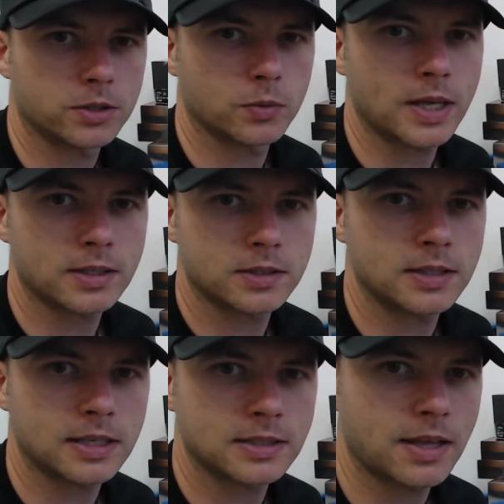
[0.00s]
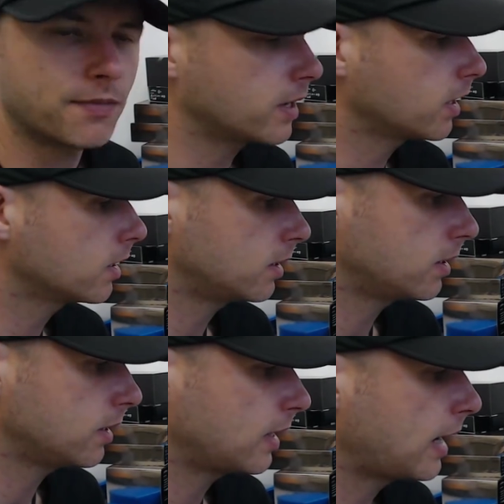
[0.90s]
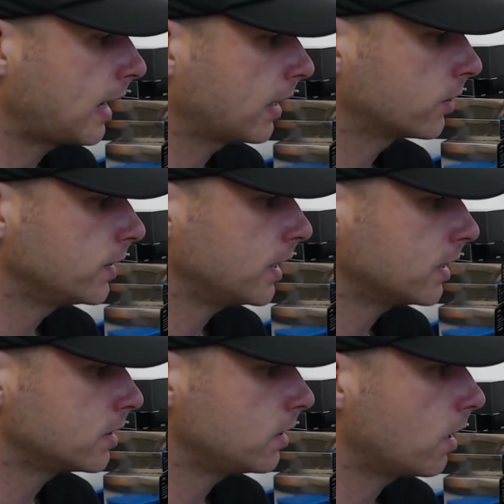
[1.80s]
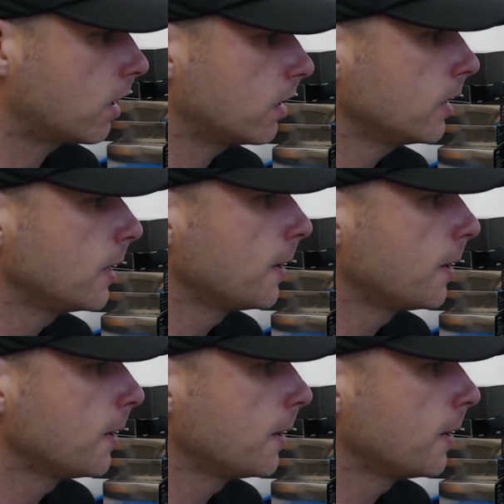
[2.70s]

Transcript: So that's something I like on the XTR.